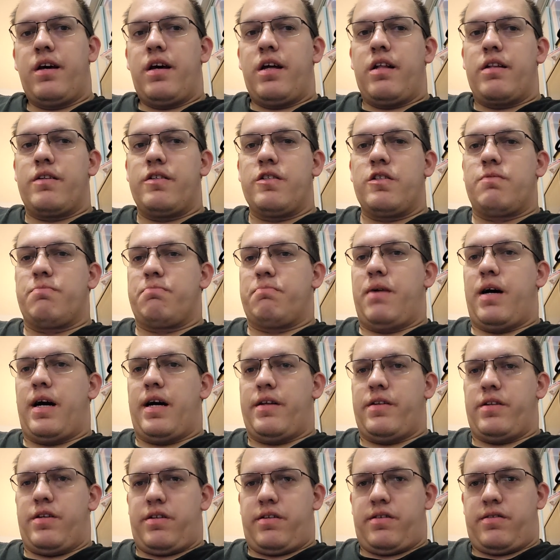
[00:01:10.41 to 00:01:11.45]
At least
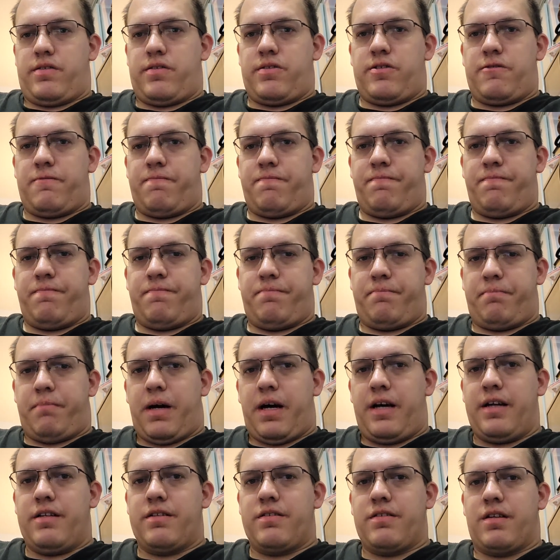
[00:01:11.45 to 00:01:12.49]
mine is.
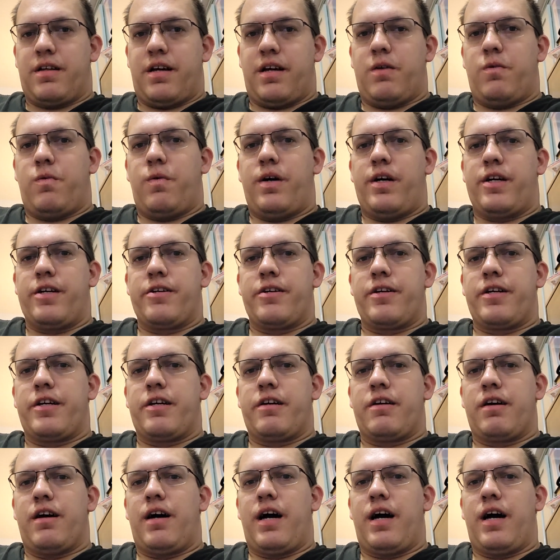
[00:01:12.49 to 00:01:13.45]
Mine is a lot of wiring.